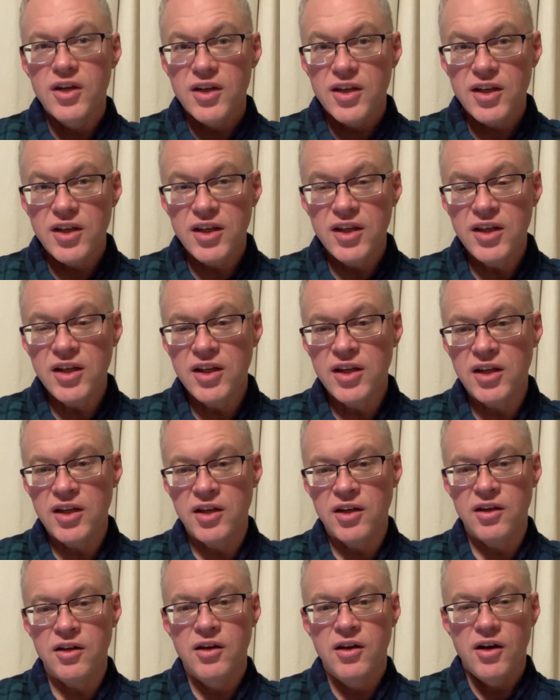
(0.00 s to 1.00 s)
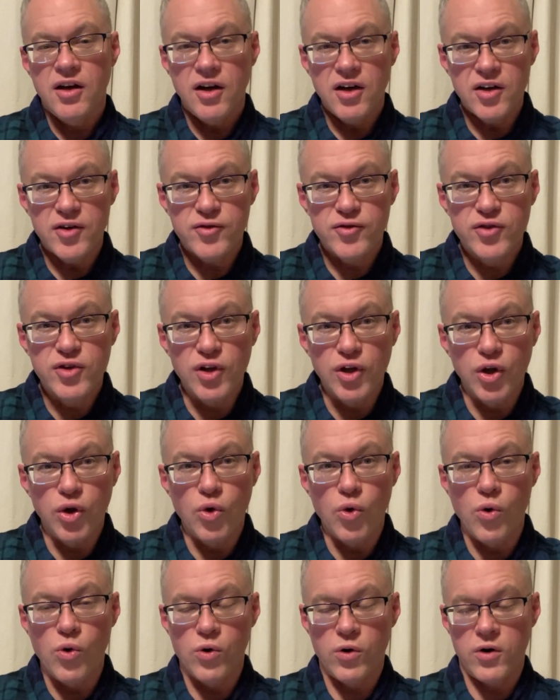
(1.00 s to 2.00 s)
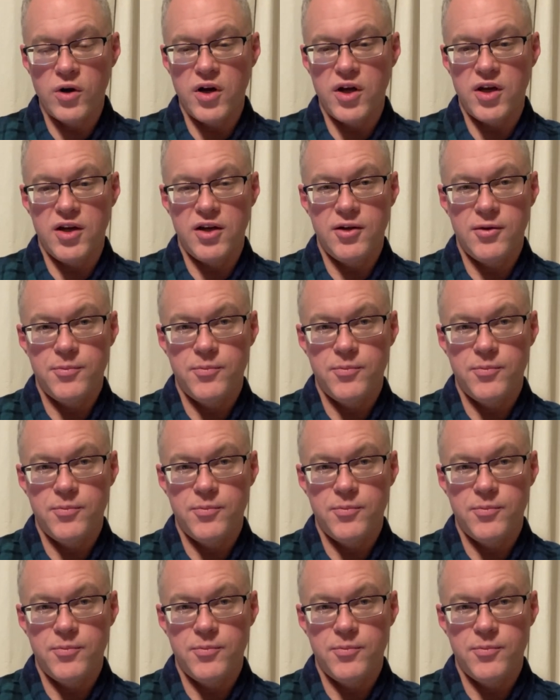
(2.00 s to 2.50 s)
king of glory.